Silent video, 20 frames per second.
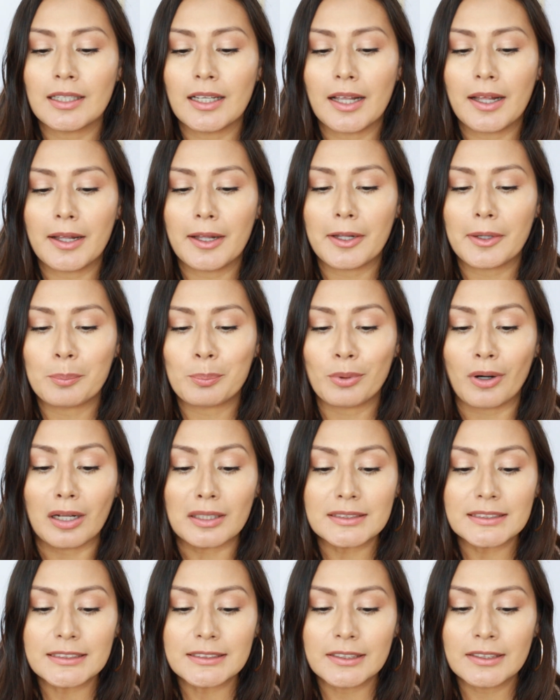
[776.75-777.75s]

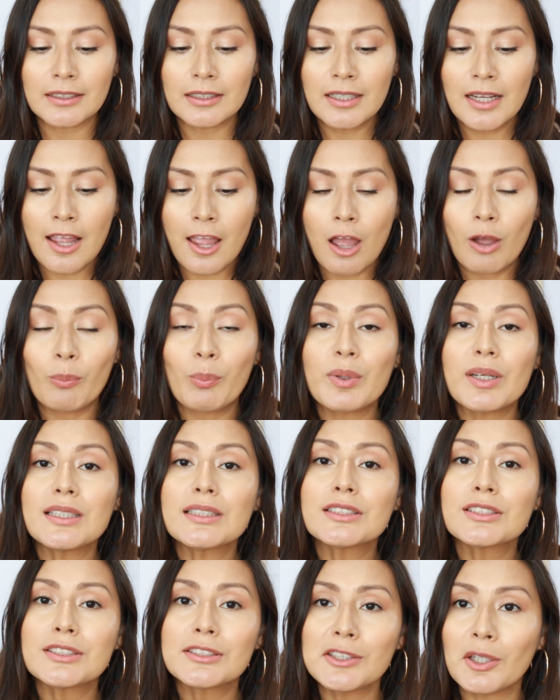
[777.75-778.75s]
bronzer, but
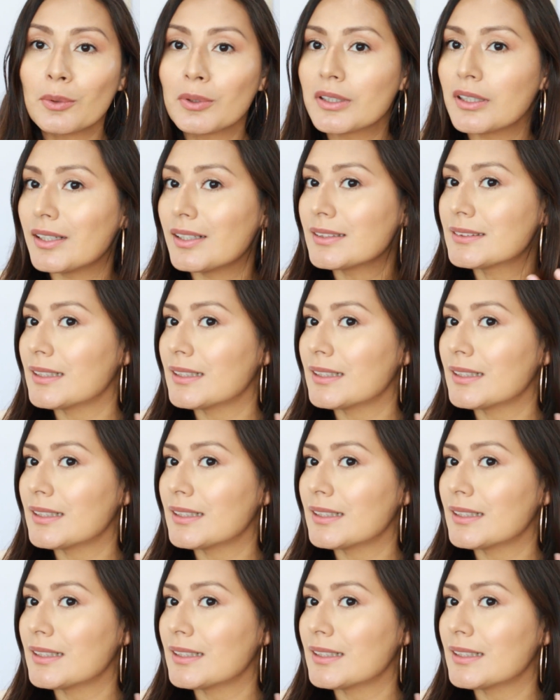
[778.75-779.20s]
it's so good.